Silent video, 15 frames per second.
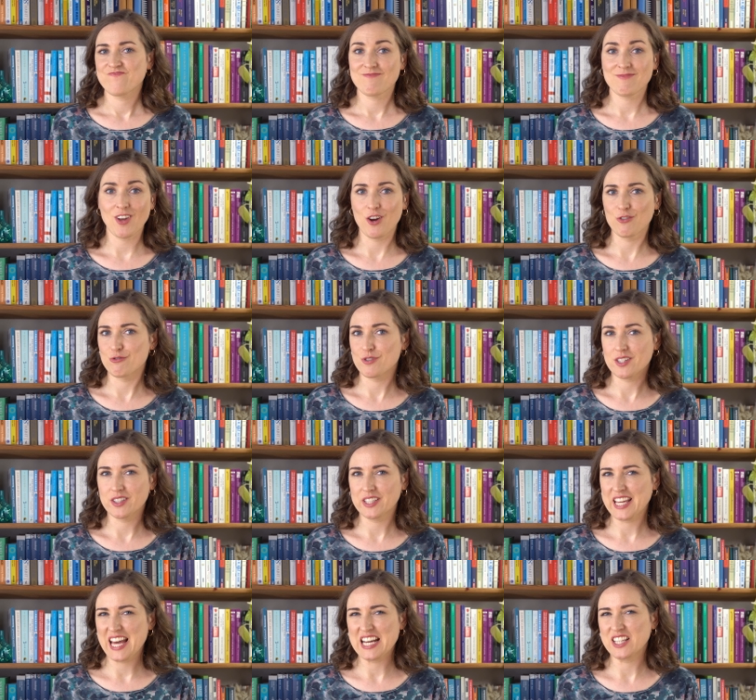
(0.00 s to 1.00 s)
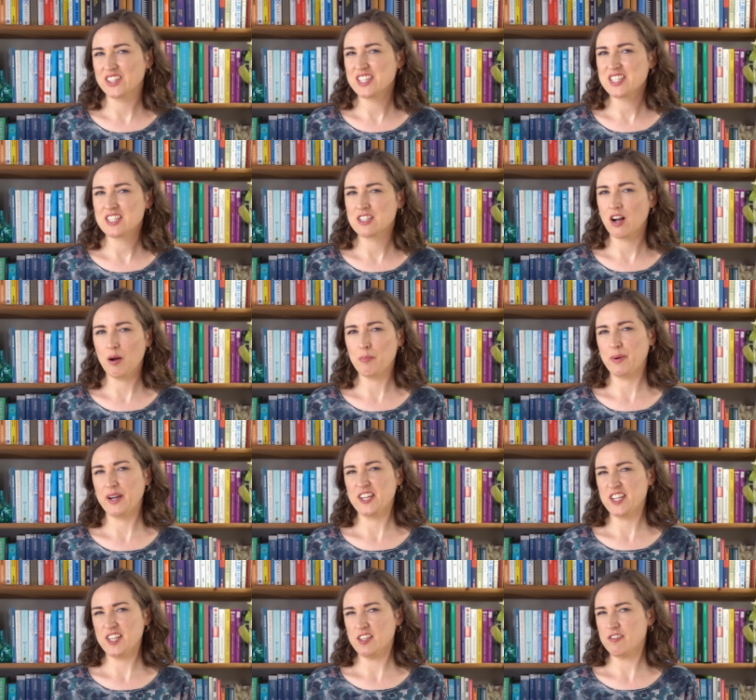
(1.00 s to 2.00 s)
Not really, at least not
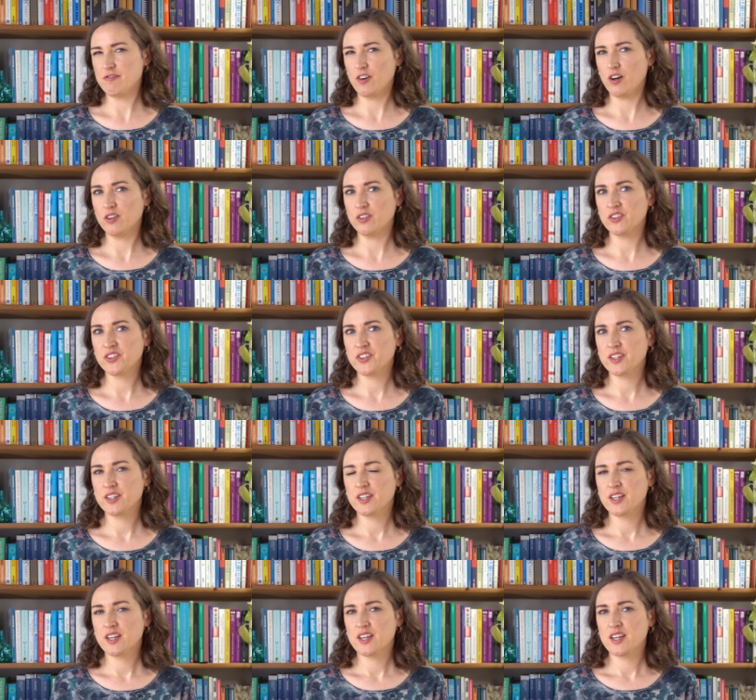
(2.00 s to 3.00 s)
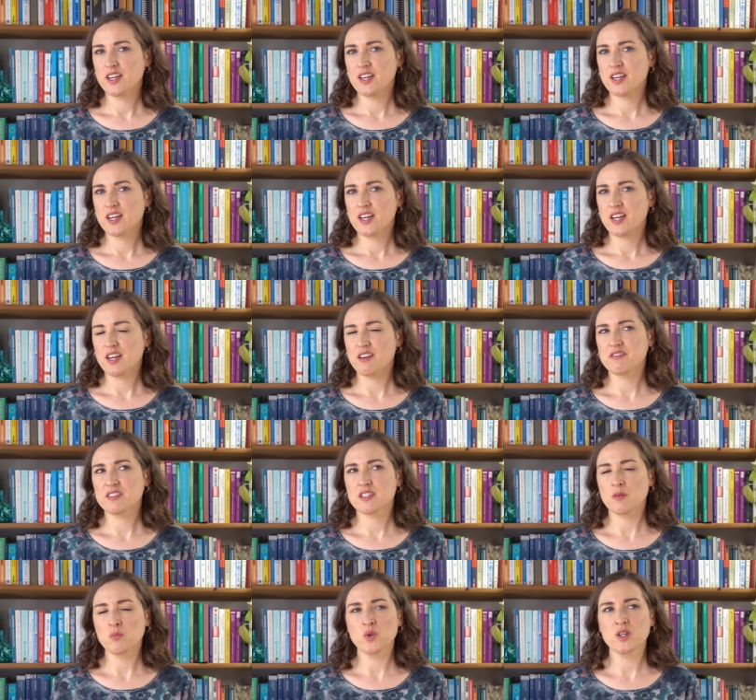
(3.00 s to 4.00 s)
by default. If
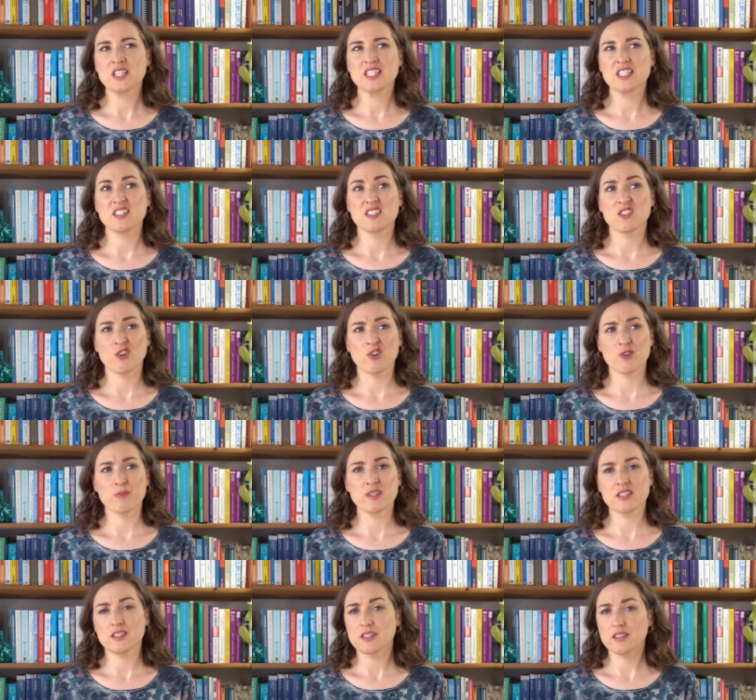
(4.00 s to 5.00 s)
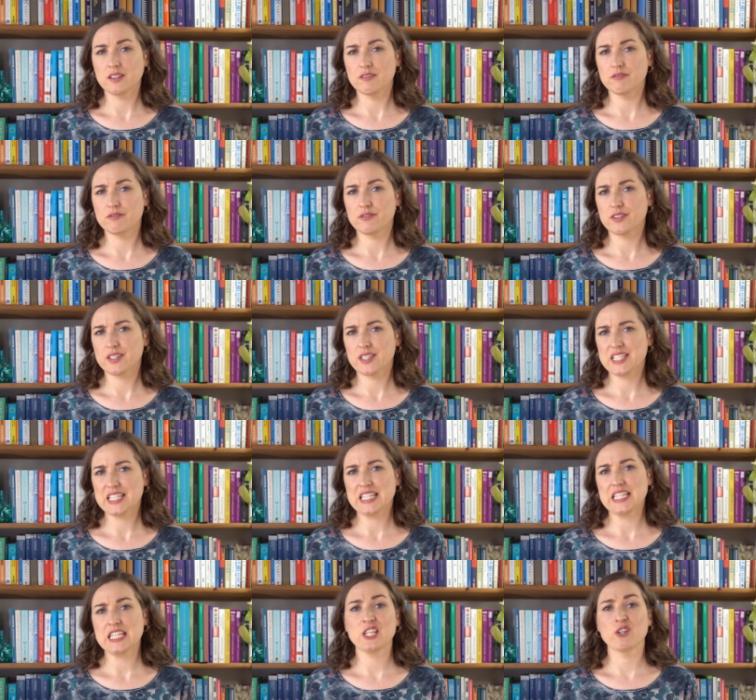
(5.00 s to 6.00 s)
someone is determined to live
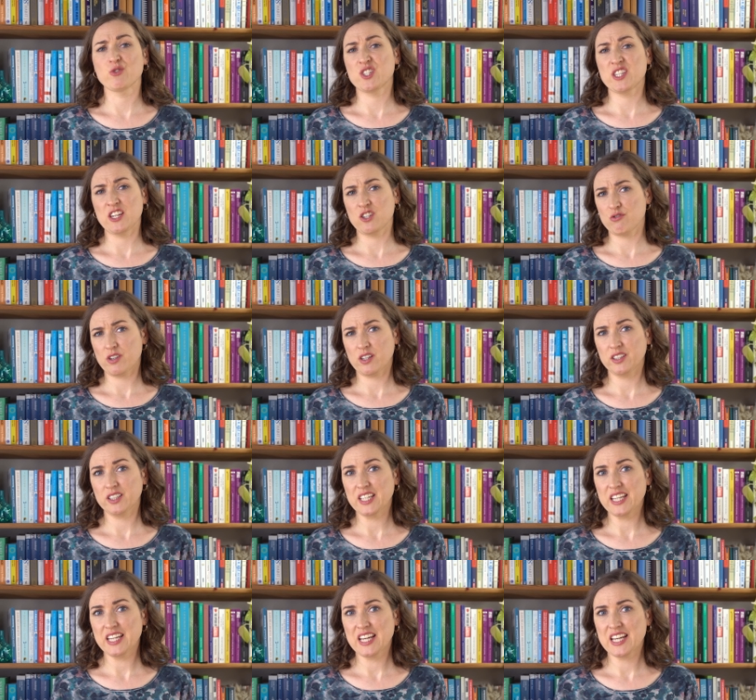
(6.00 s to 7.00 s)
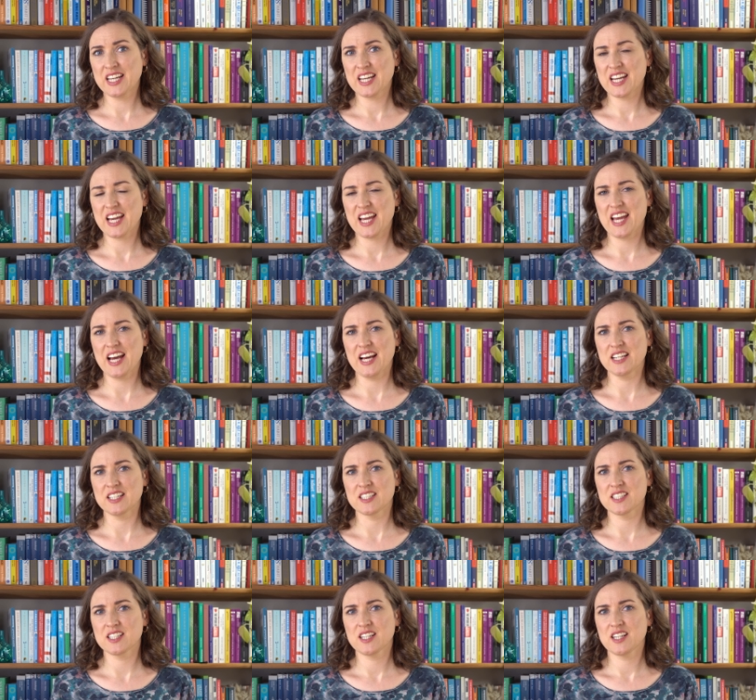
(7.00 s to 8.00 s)
egocentrically
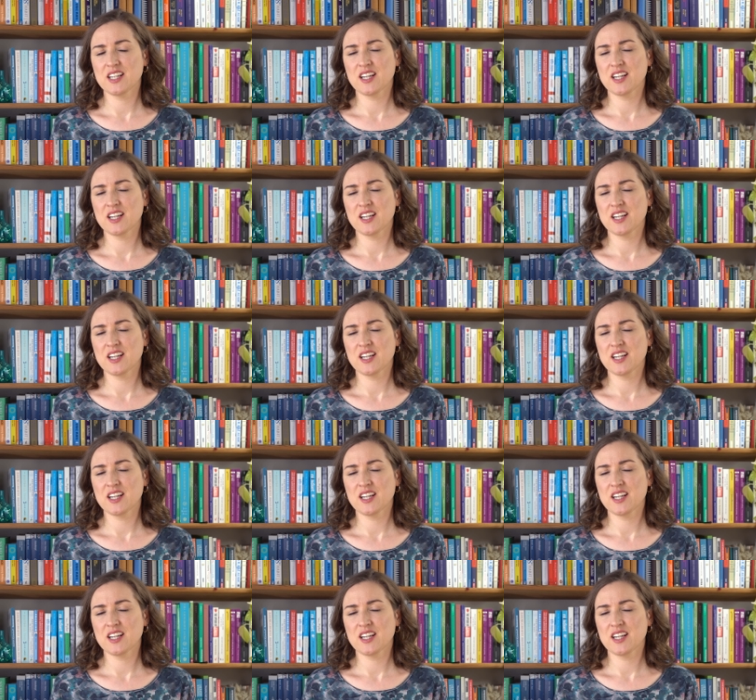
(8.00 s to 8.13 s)
and